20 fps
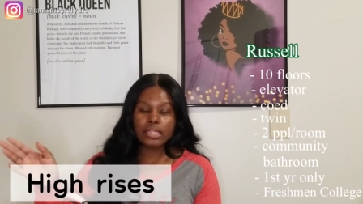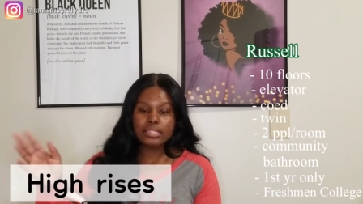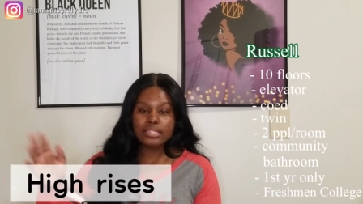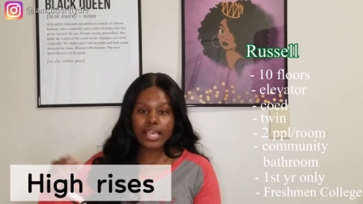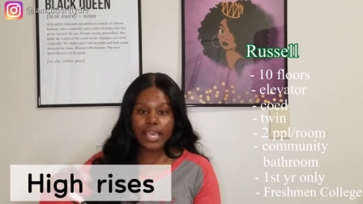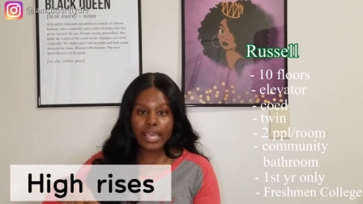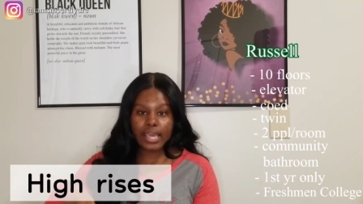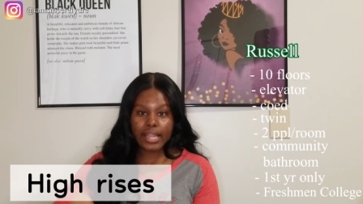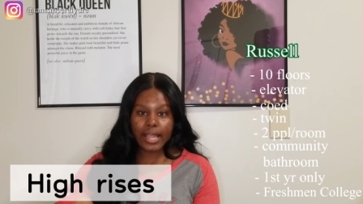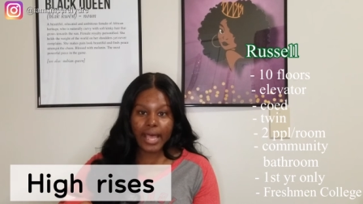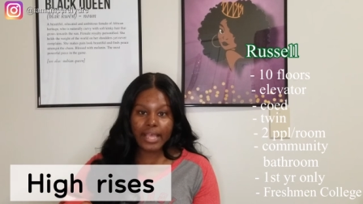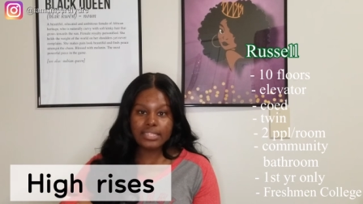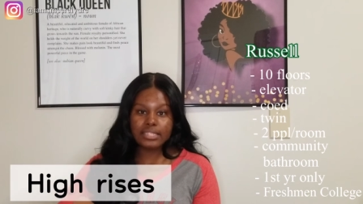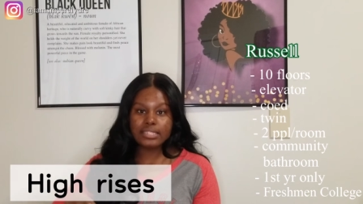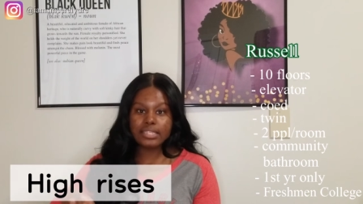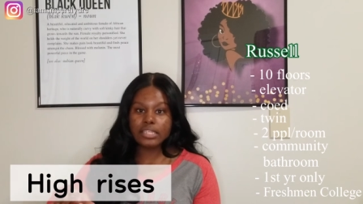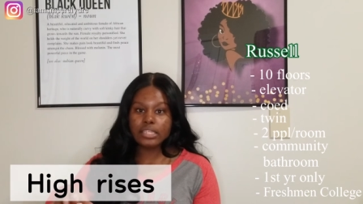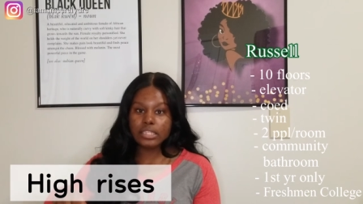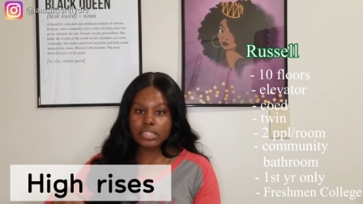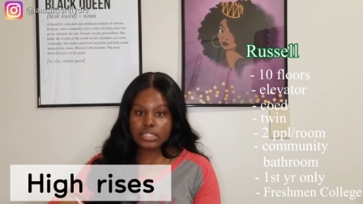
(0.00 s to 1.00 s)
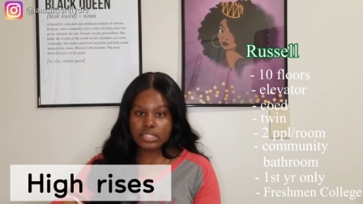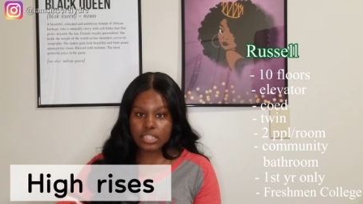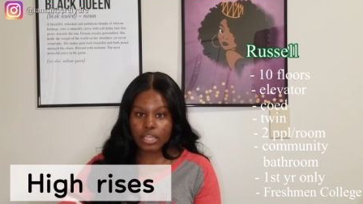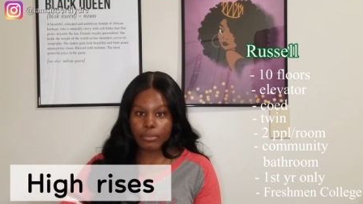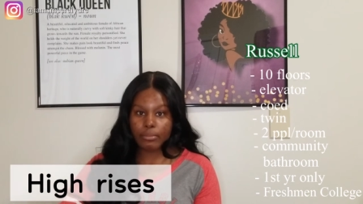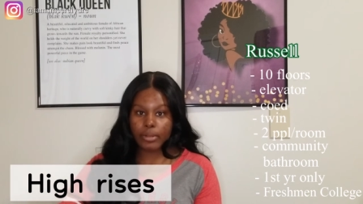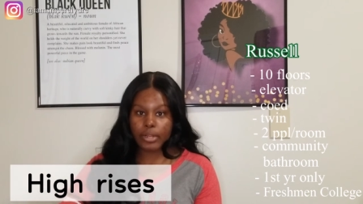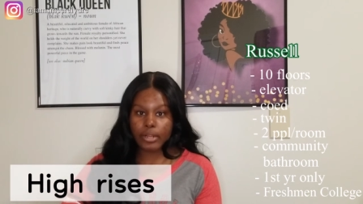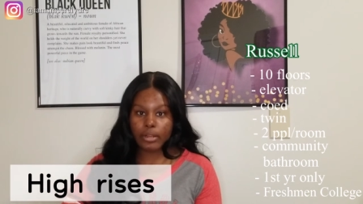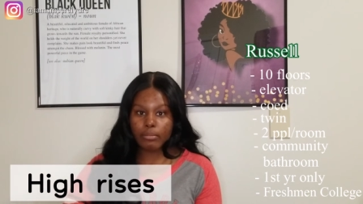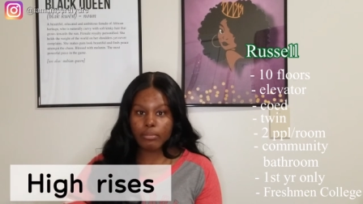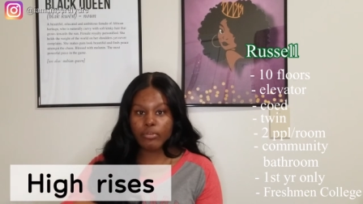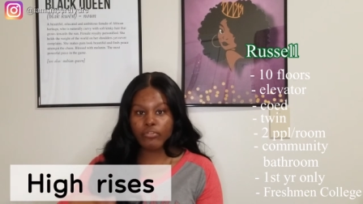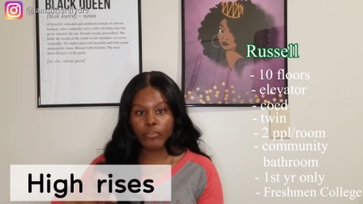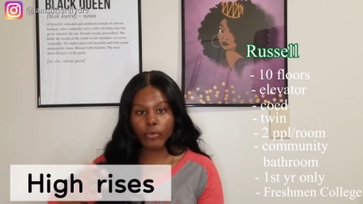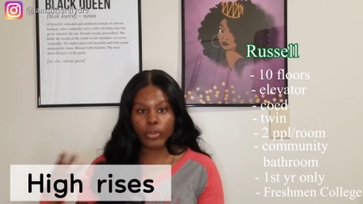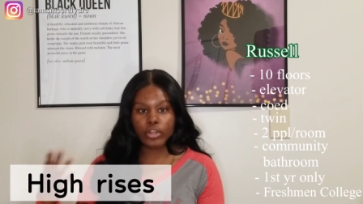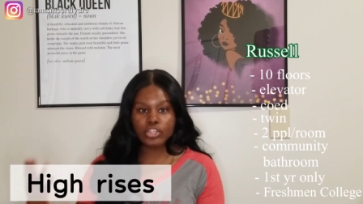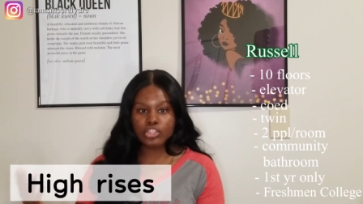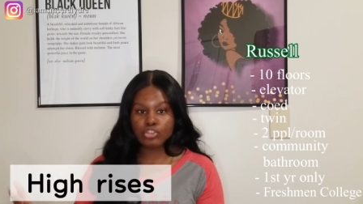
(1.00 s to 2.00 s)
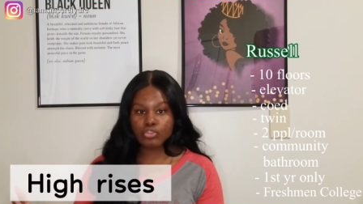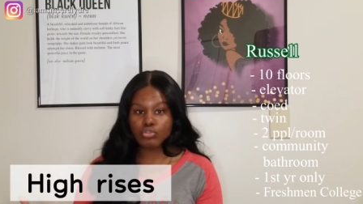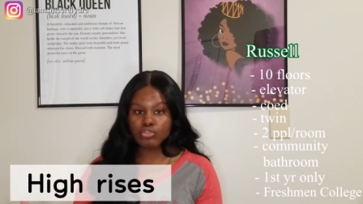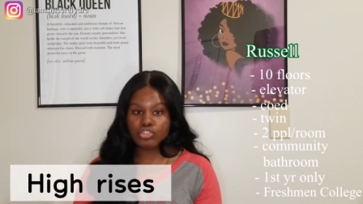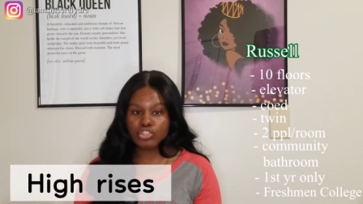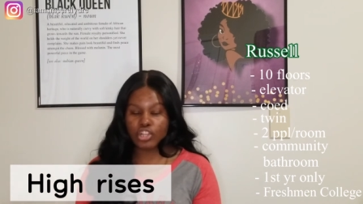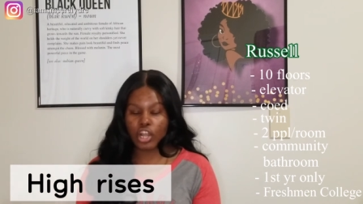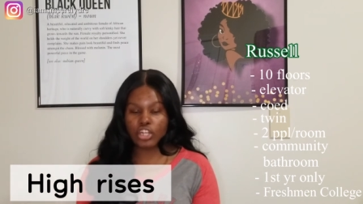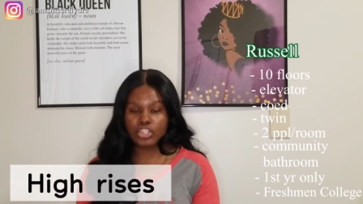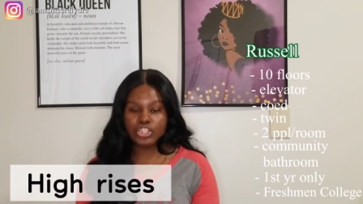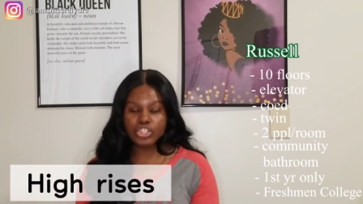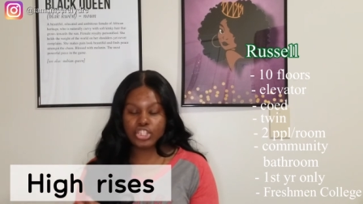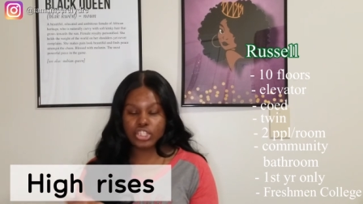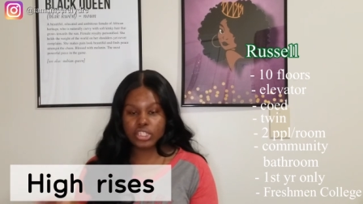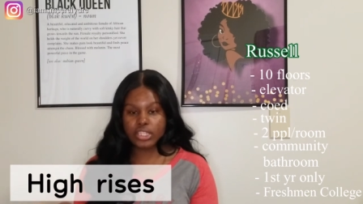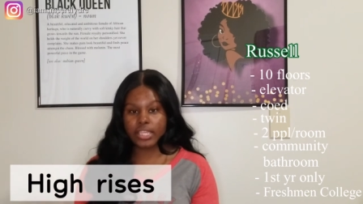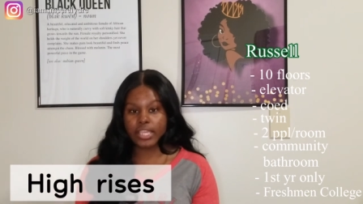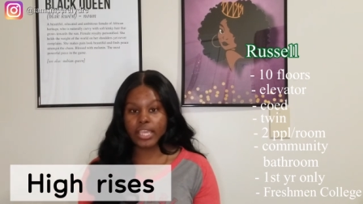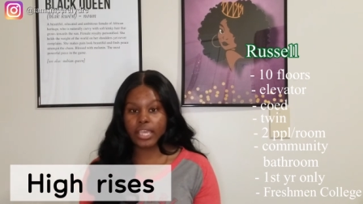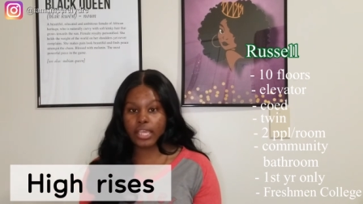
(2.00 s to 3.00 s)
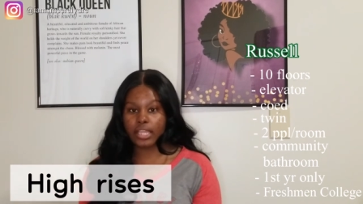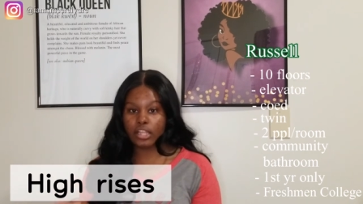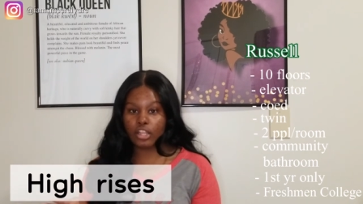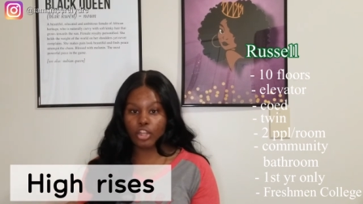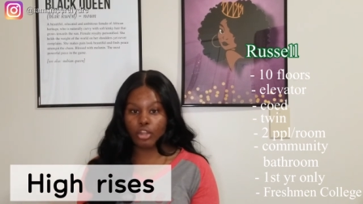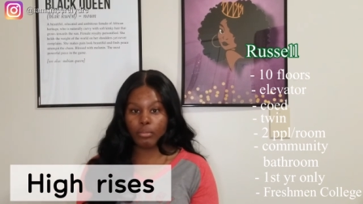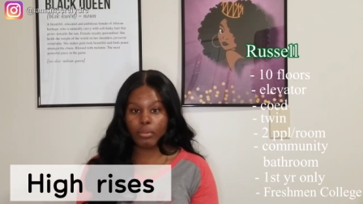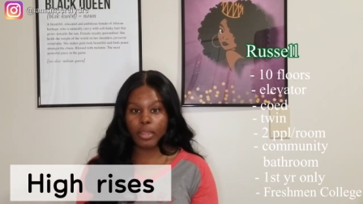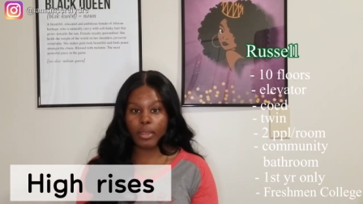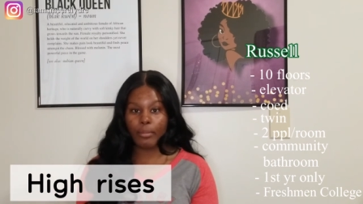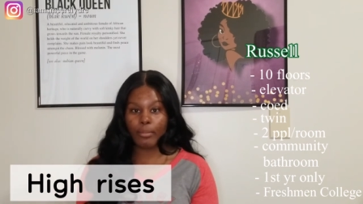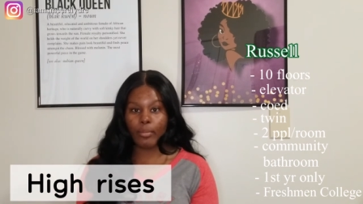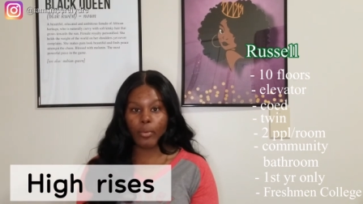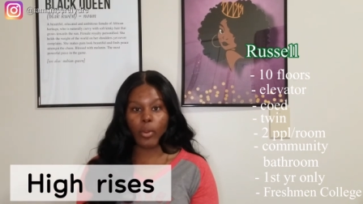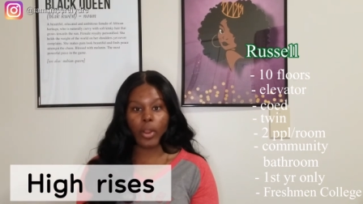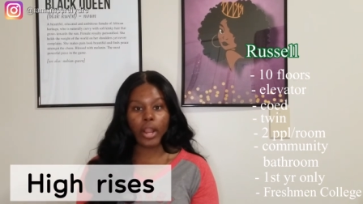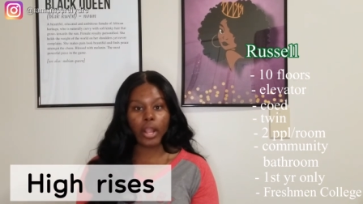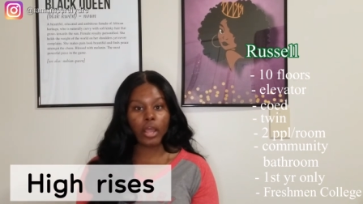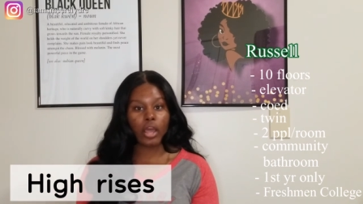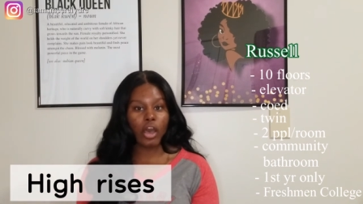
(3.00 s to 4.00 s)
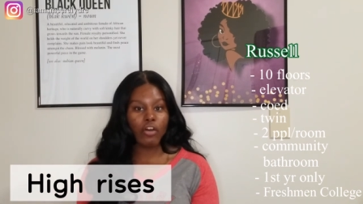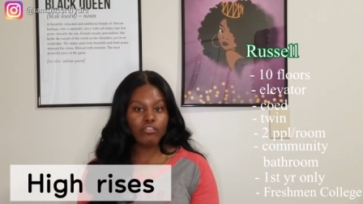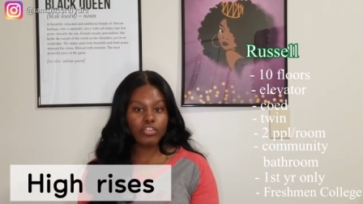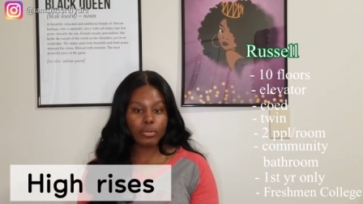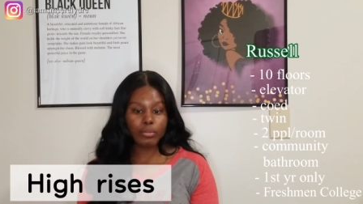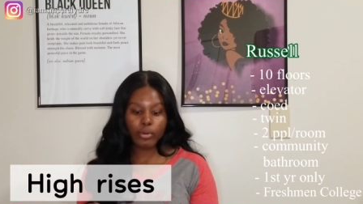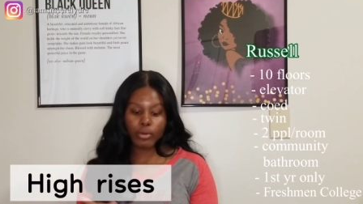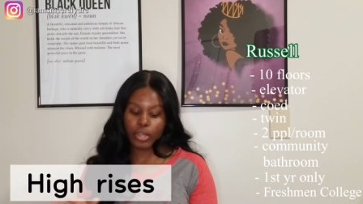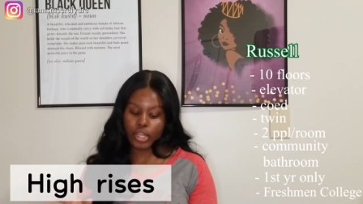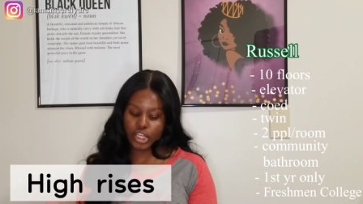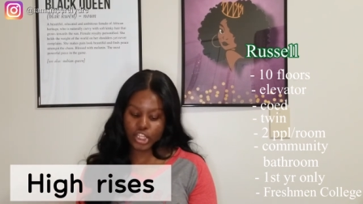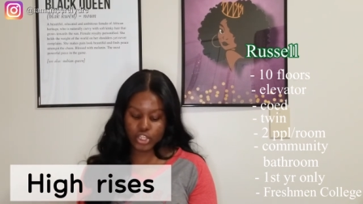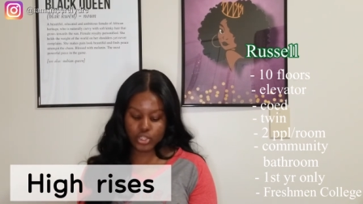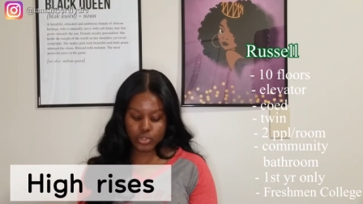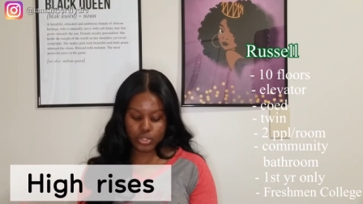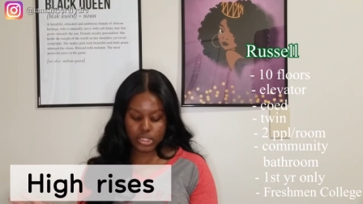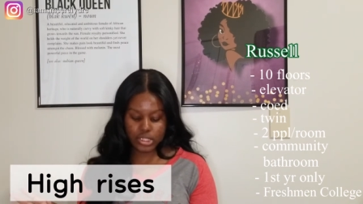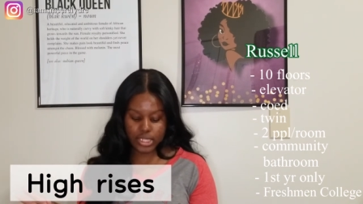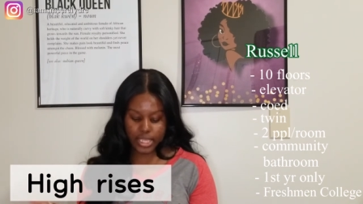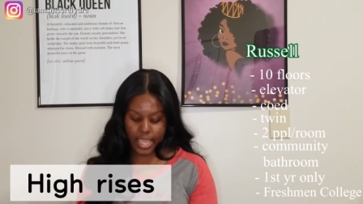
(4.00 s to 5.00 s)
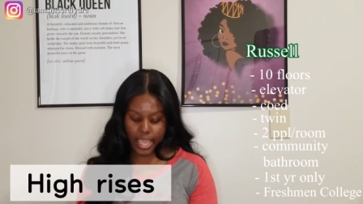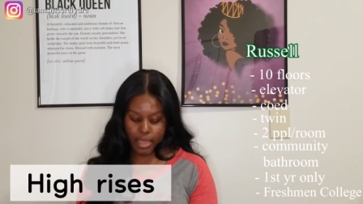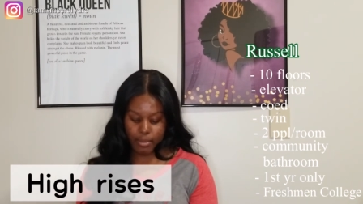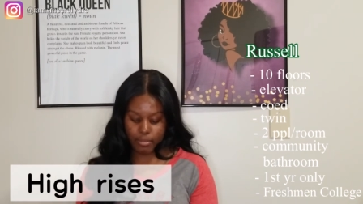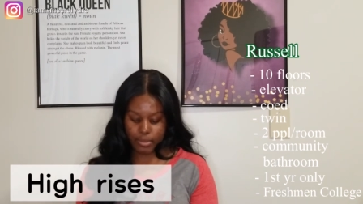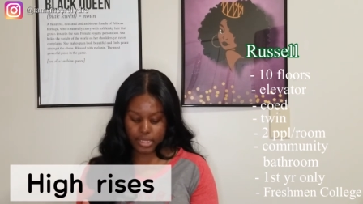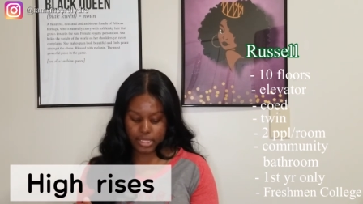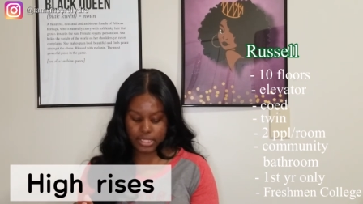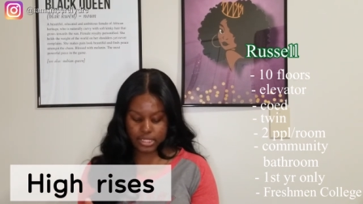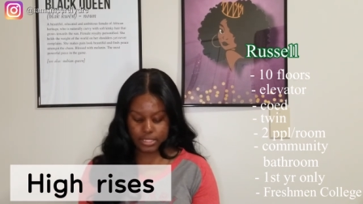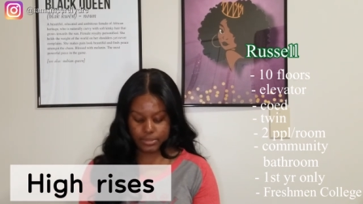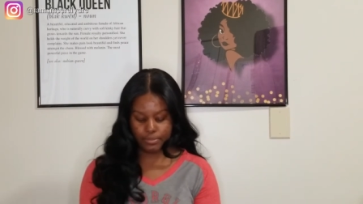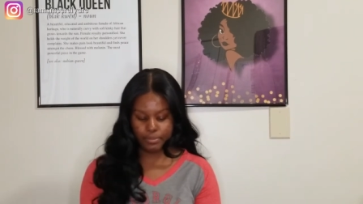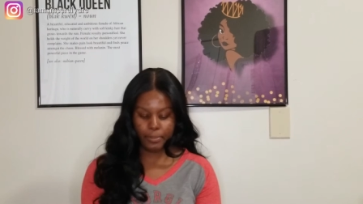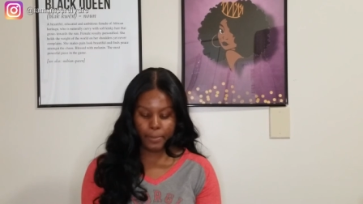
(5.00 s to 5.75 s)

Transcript: take classes in the summer before school starts just to get a little bit more comfortable and used to campus.